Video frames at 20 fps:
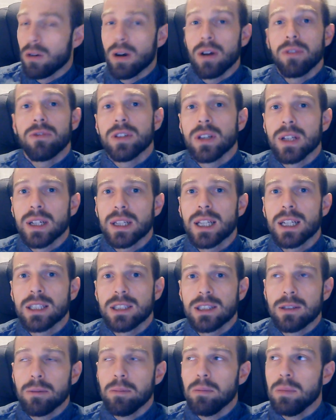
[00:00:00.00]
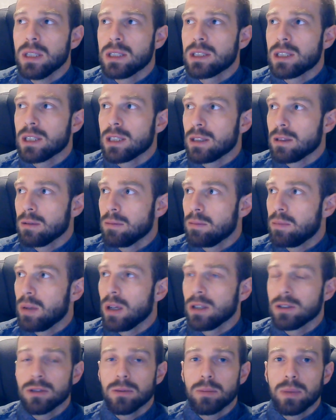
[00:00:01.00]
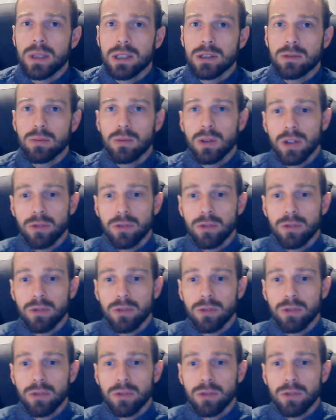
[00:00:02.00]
I feel like that's the missing puzzle piece.